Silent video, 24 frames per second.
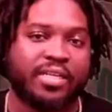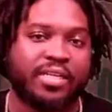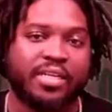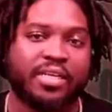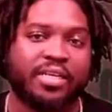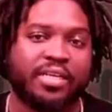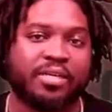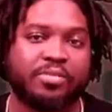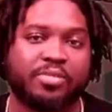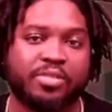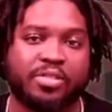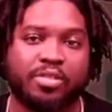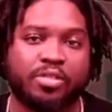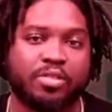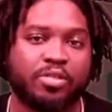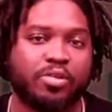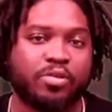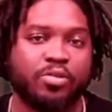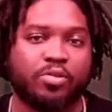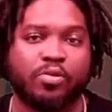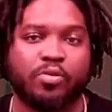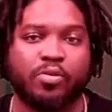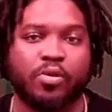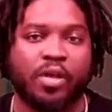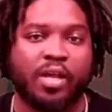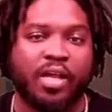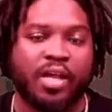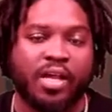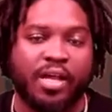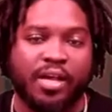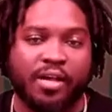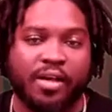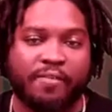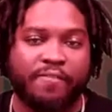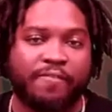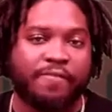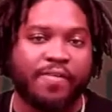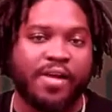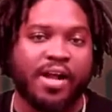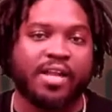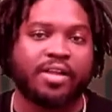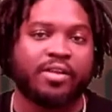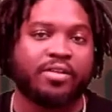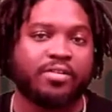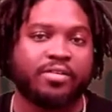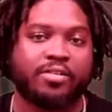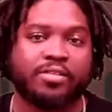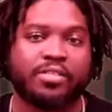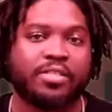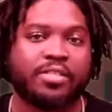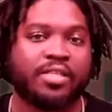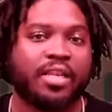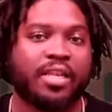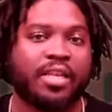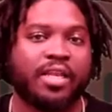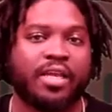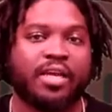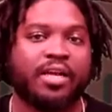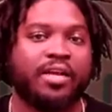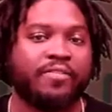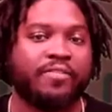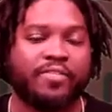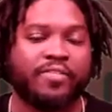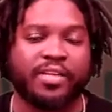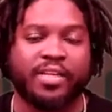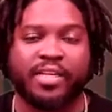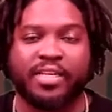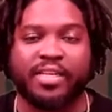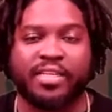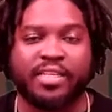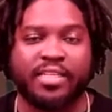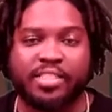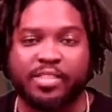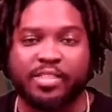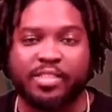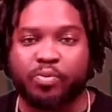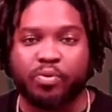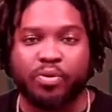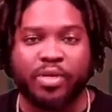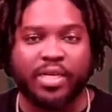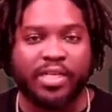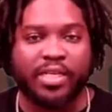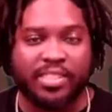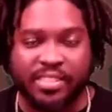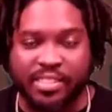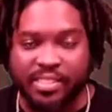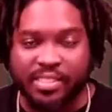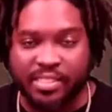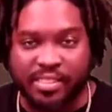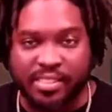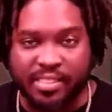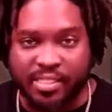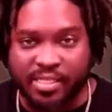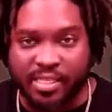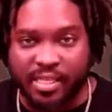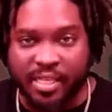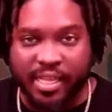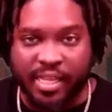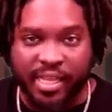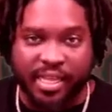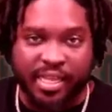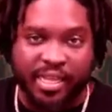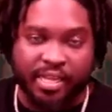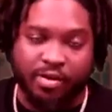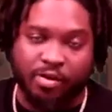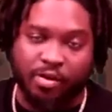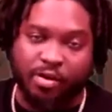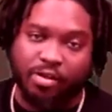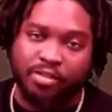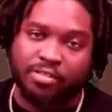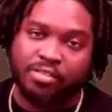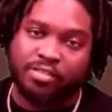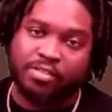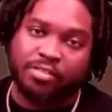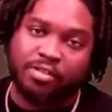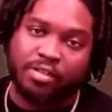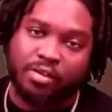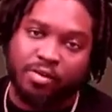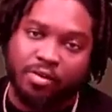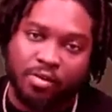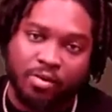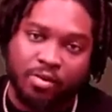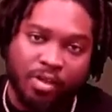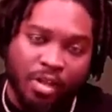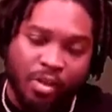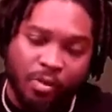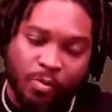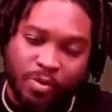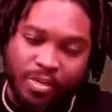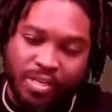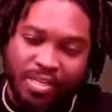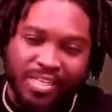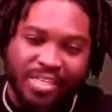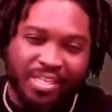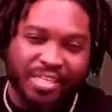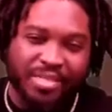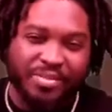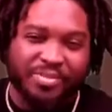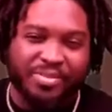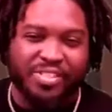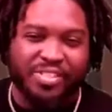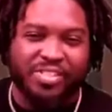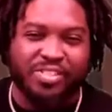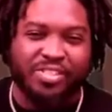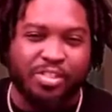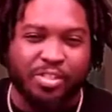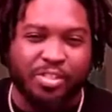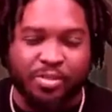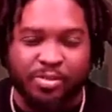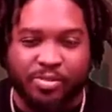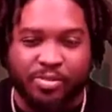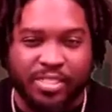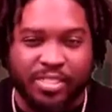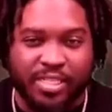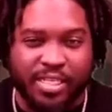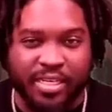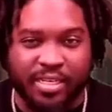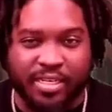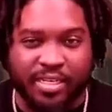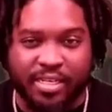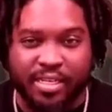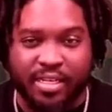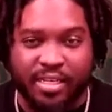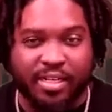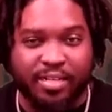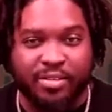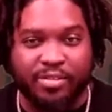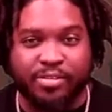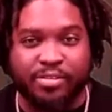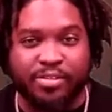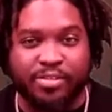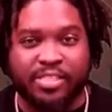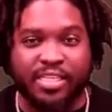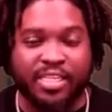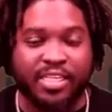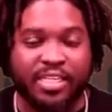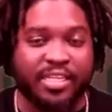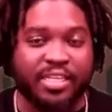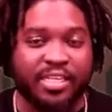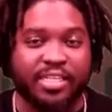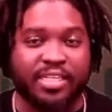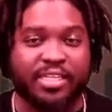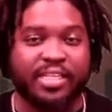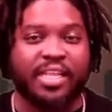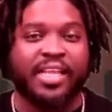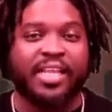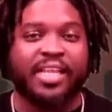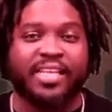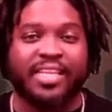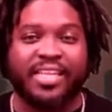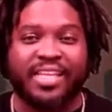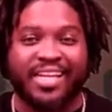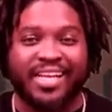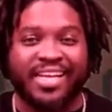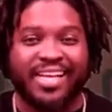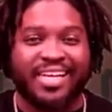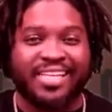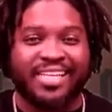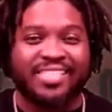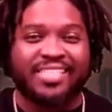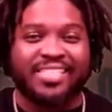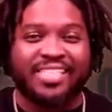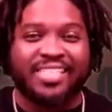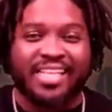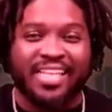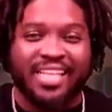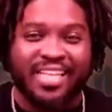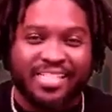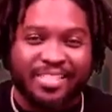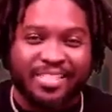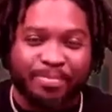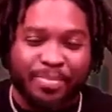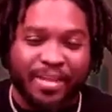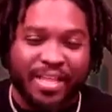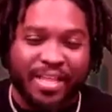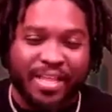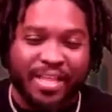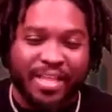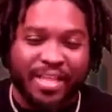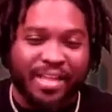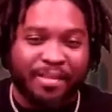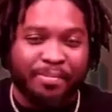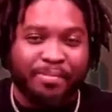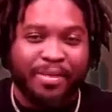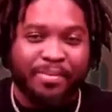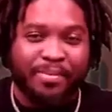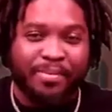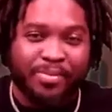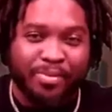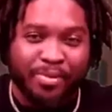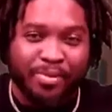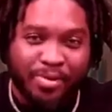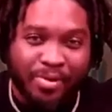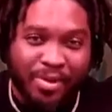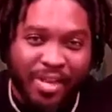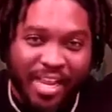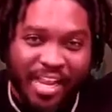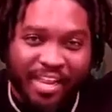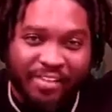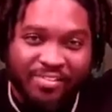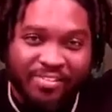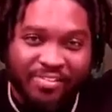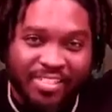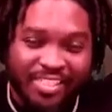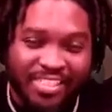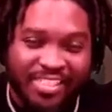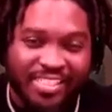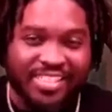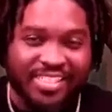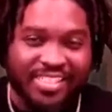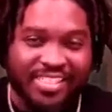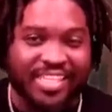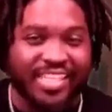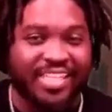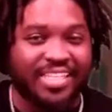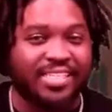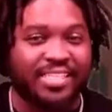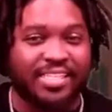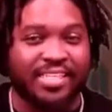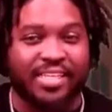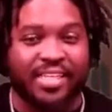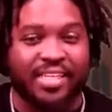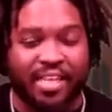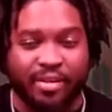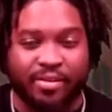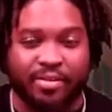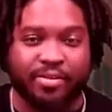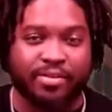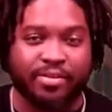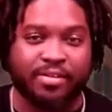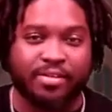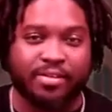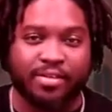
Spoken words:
comes to a father's love and his presence. And also, when it comes to Juneteenth, understand that us as Black people have to stick together.